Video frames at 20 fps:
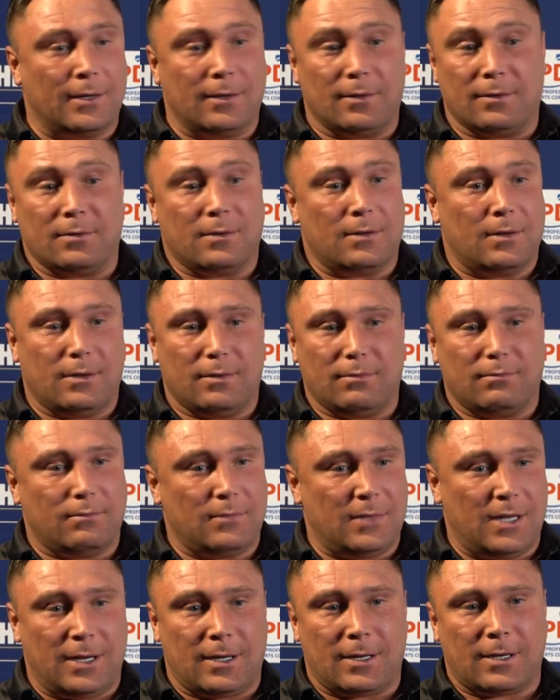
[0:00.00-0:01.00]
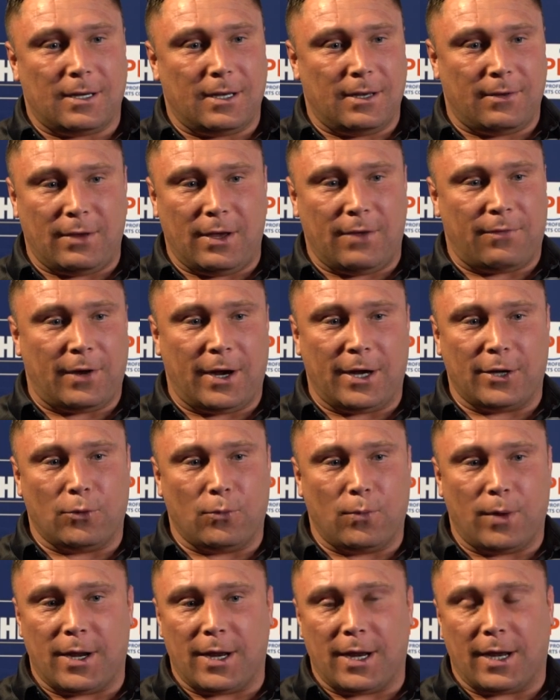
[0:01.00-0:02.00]
And yeah, if I
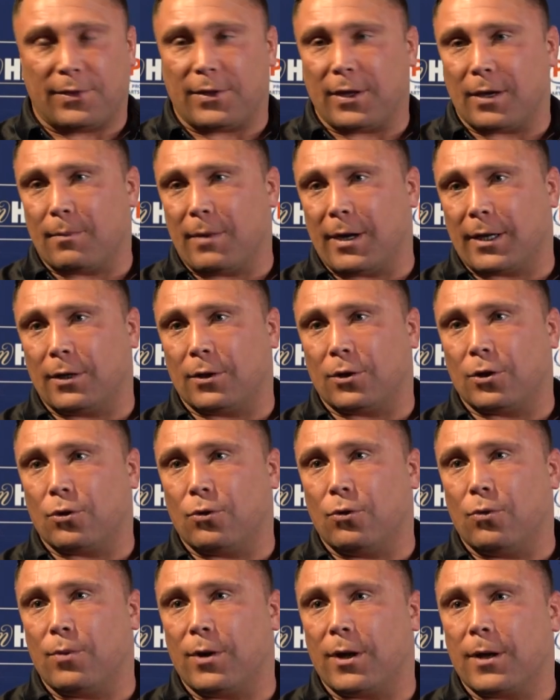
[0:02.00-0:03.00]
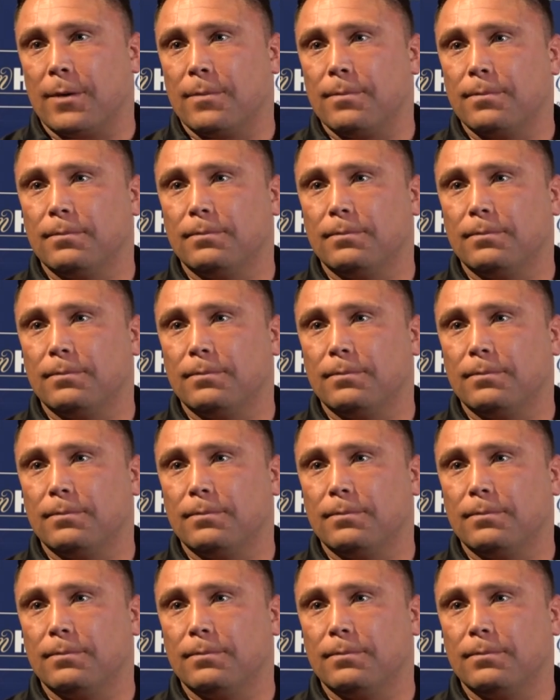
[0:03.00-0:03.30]
don't win it, I think Michael could go win it.